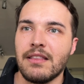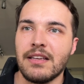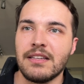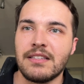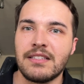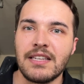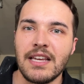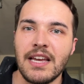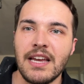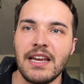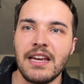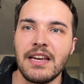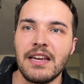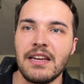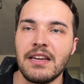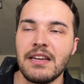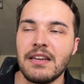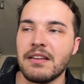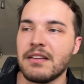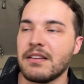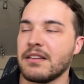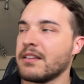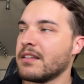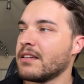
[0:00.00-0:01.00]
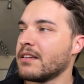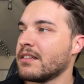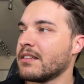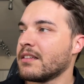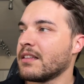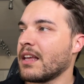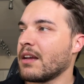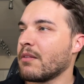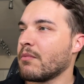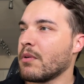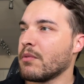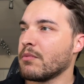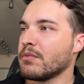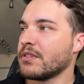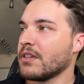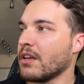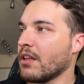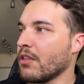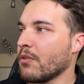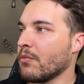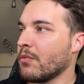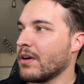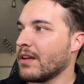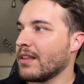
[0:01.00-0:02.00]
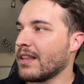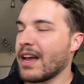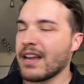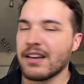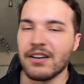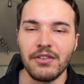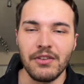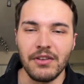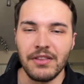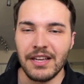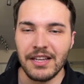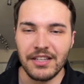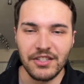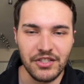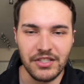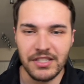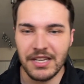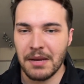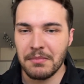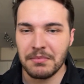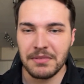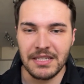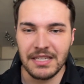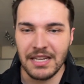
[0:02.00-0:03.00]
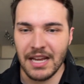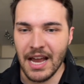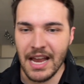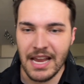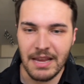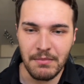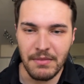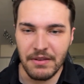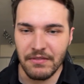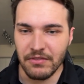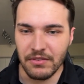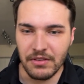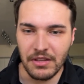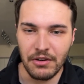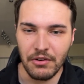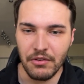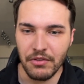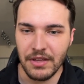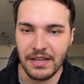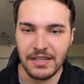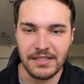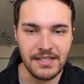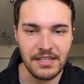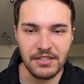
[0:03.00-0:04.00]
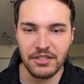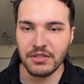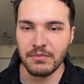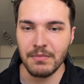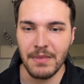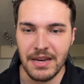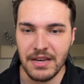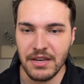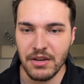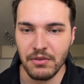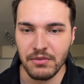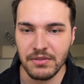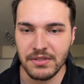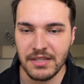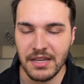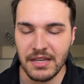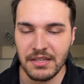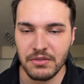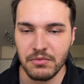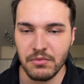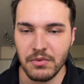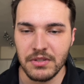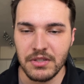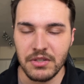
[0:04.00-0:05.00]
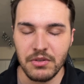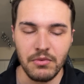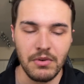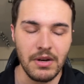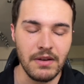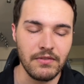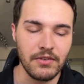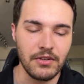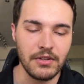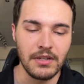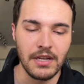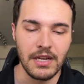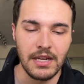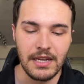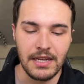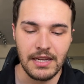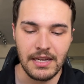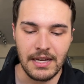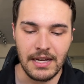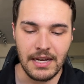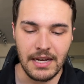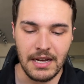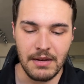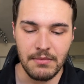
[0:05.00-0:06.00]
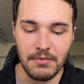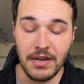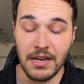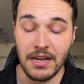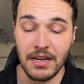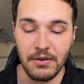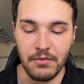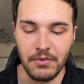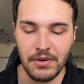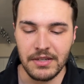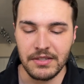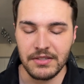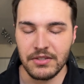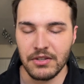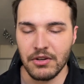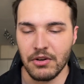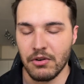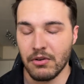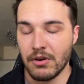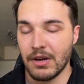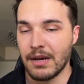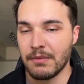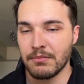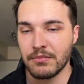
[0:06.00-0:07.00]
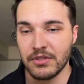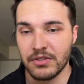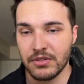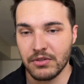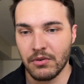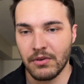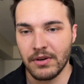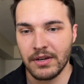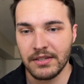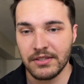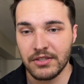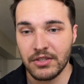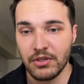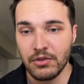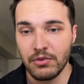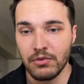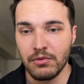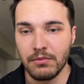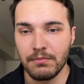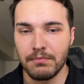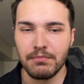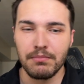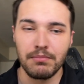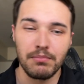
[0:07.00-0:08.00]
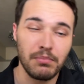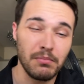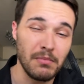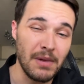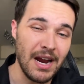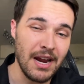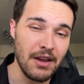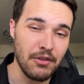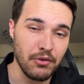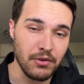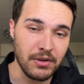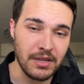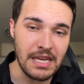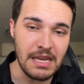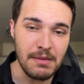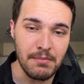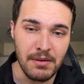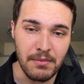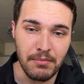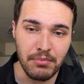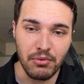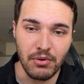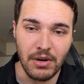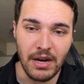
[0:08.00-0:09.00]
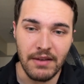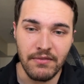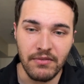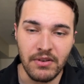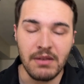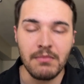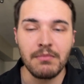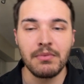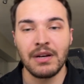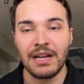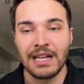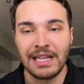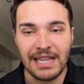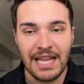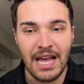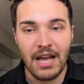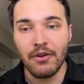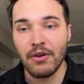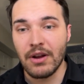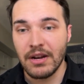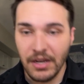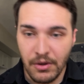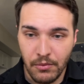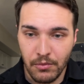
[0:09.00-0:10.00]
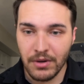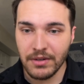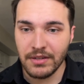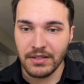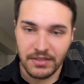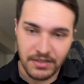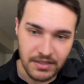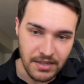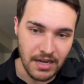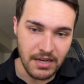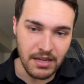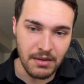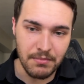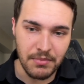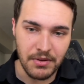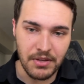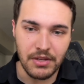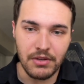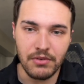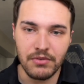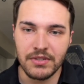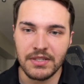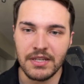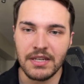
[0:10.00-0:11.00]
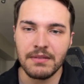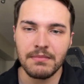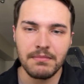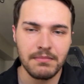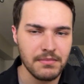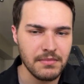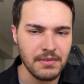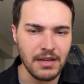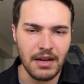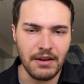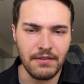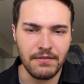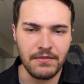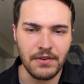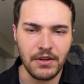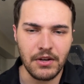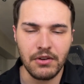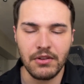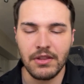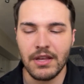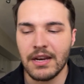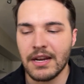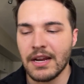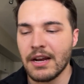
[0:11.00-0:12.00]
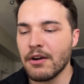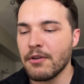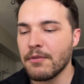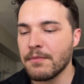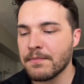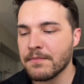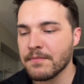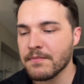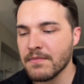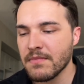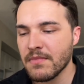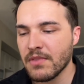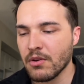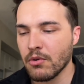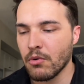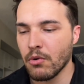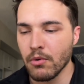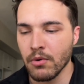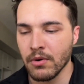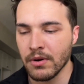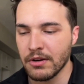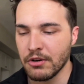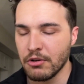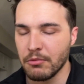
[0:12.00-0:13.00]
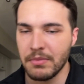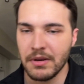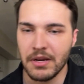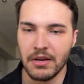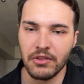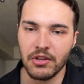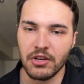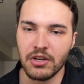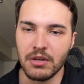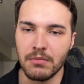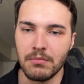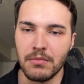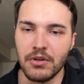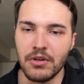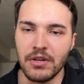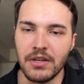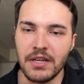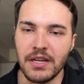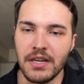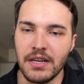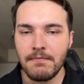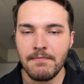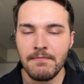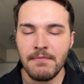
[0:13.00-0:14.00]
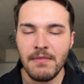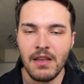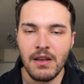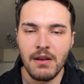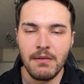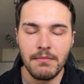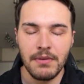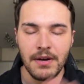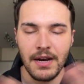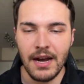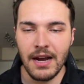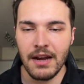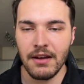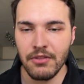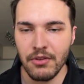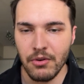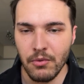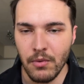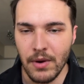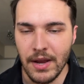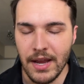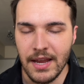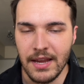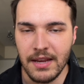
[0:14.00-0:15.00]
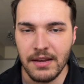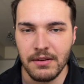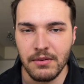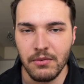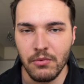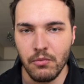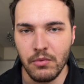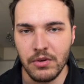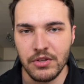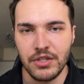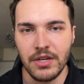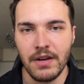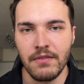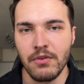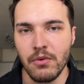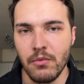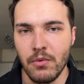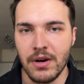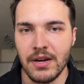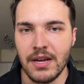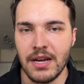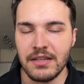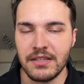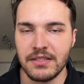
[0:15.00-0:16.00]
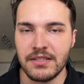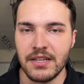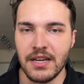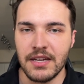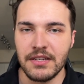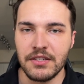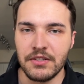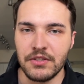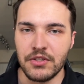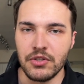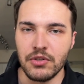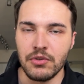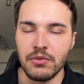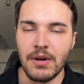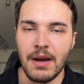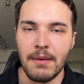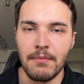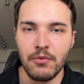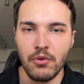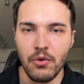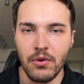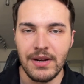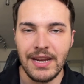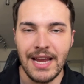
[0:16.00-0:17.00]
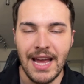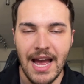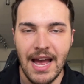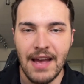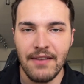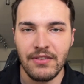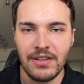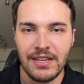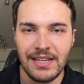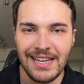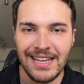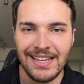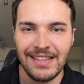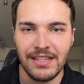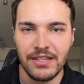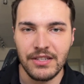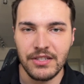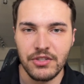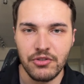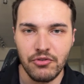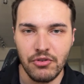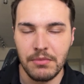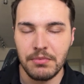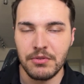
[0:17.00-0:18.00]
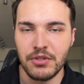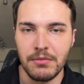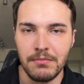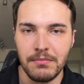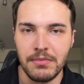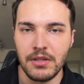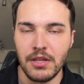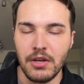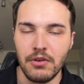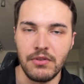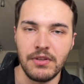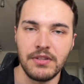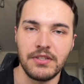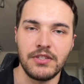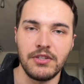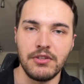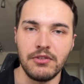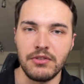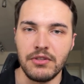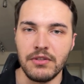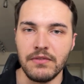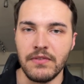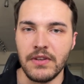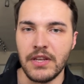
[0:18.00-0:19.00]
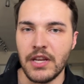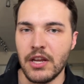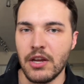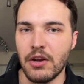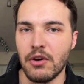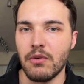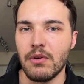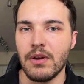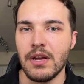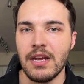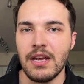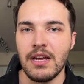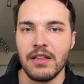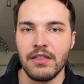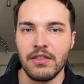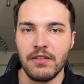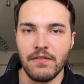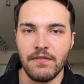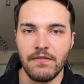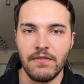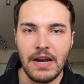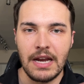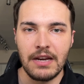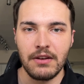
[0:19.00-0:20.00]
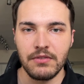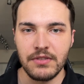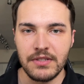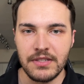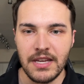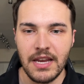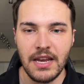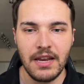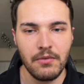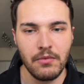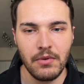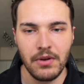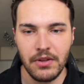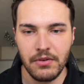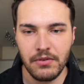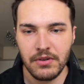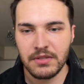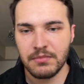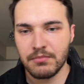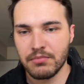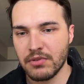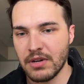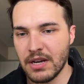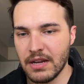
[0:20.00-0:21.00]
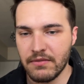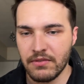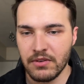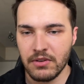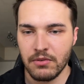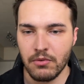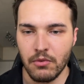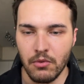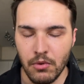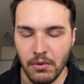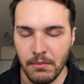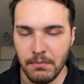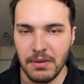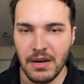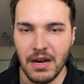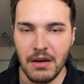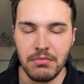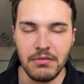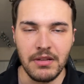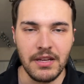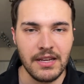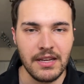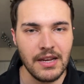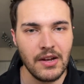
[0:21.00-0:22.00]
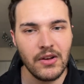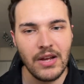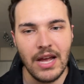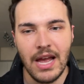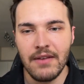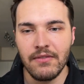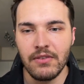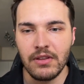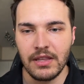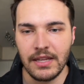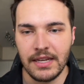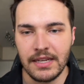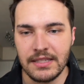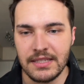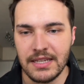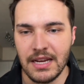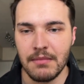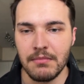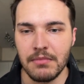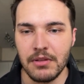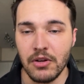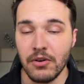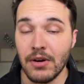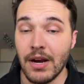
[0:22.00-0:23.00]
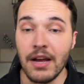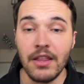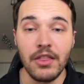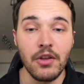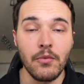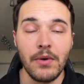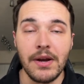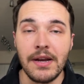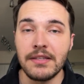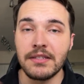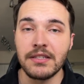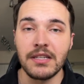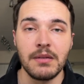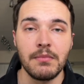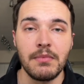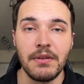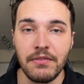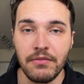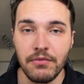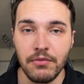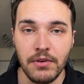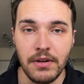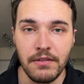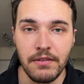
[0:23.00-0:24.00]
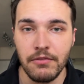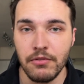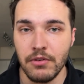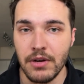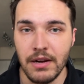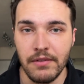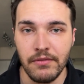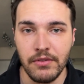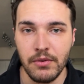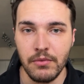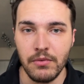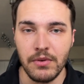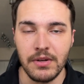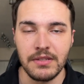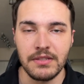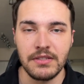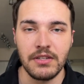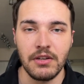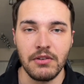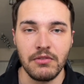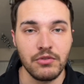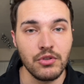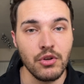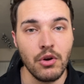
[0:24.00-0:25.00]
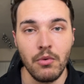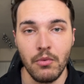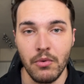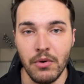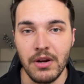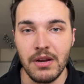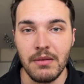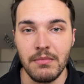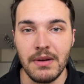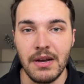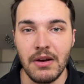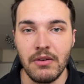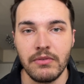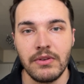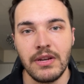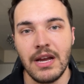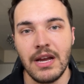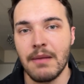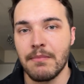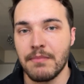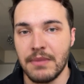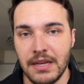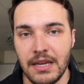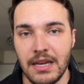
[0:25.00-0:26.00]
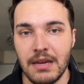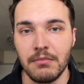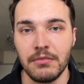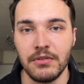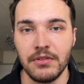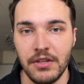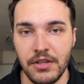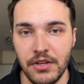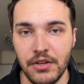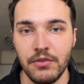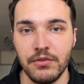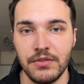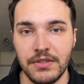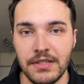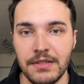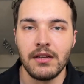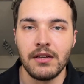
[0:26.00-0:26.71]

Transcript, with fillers: say, like, what was the other one? I don't know. They just kept denying me for little things that just made no sense whatsoever. But anyway, so I'm just going to either keep it private but allow anyone to sign up and use it. I'll figure that out. Or it'll be on the community. But either way, whichever one I decide to do, I'm going to have it in the description below this YouTube video, the final say, whether it's private or public. I'll have it linked down below. Either way, it's going to be free for everyone, so don't worry about not being able to use it.